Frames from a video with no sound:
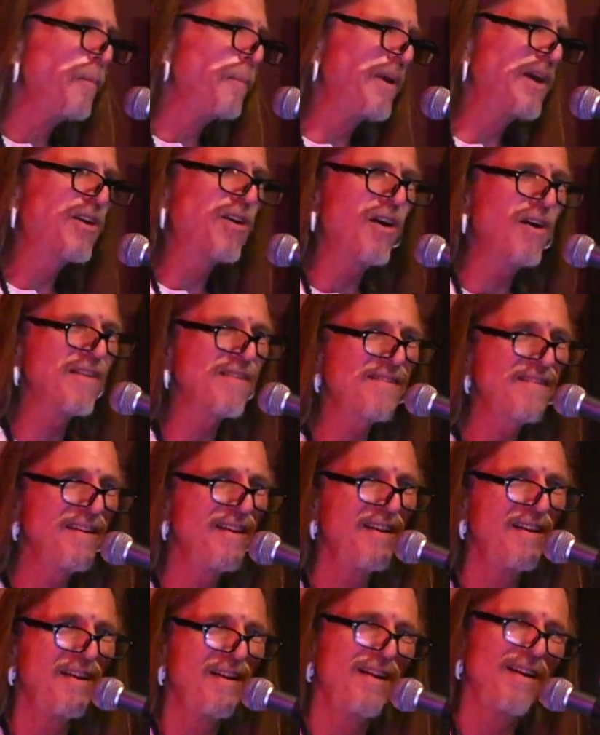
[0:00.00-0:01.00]
Because
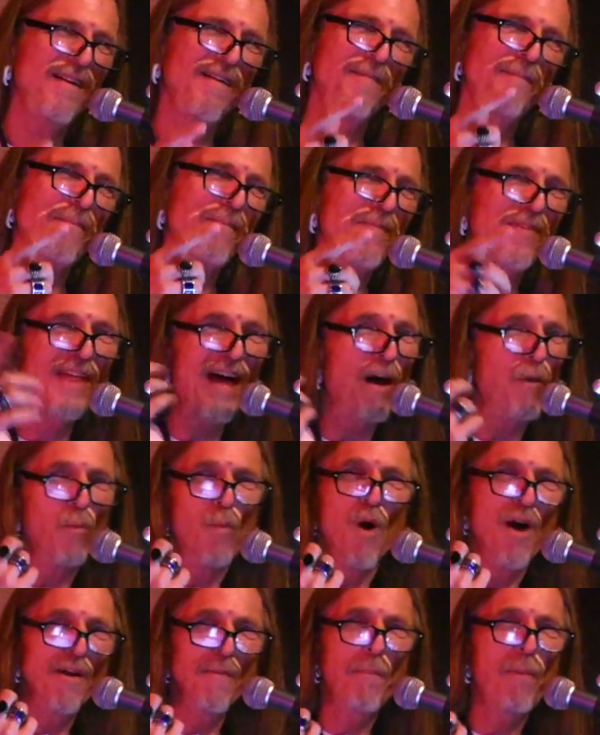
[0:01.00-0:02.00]
that
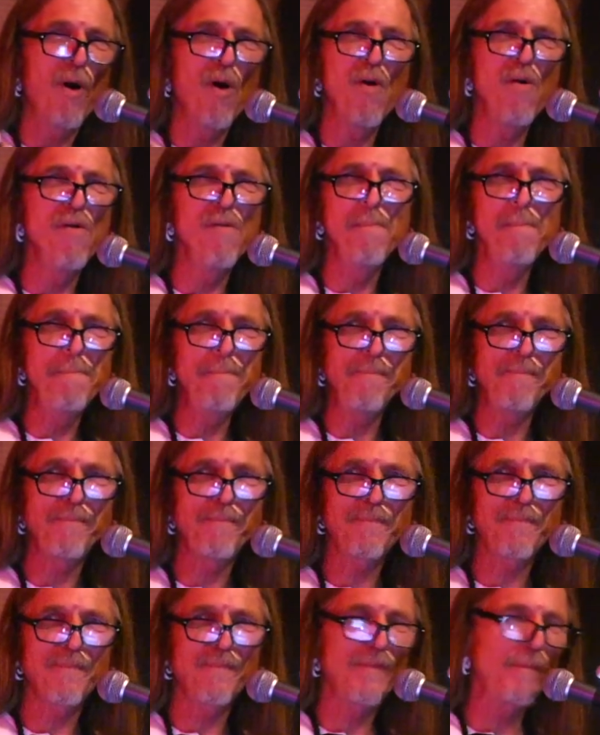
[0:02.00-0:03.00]
one poem
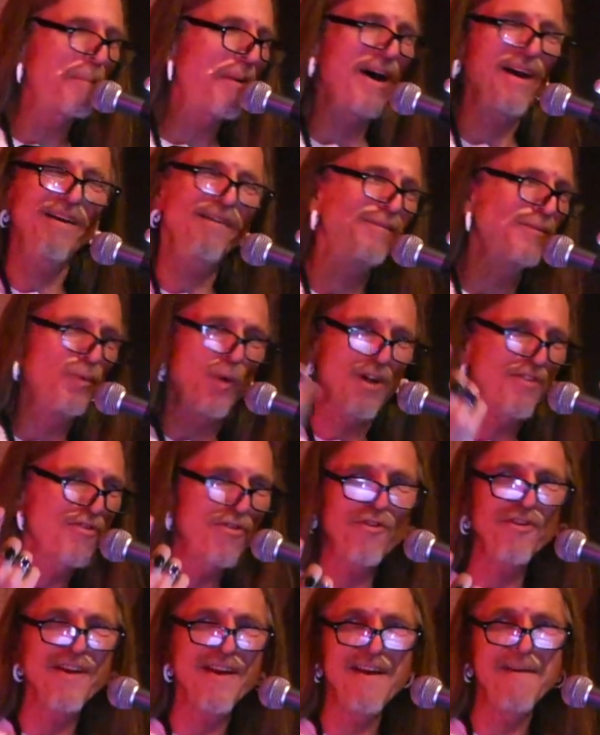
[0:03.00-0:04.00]
by what's
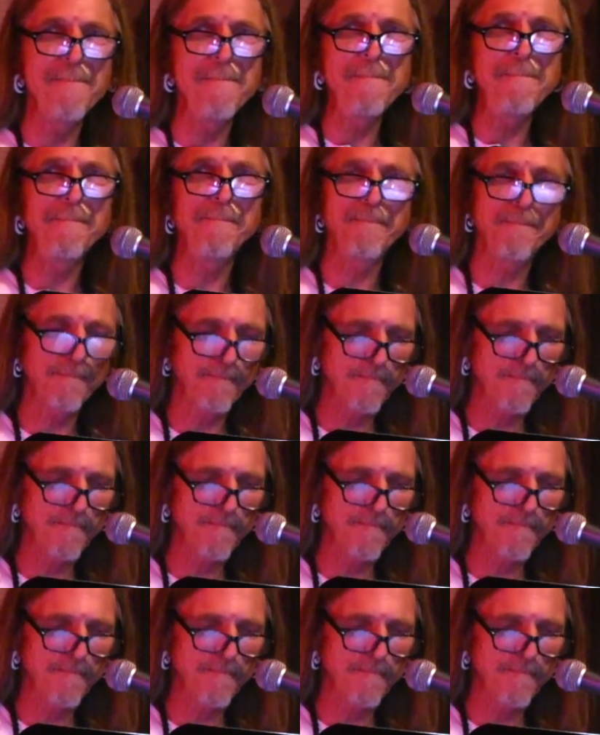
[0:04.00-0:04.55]
her name?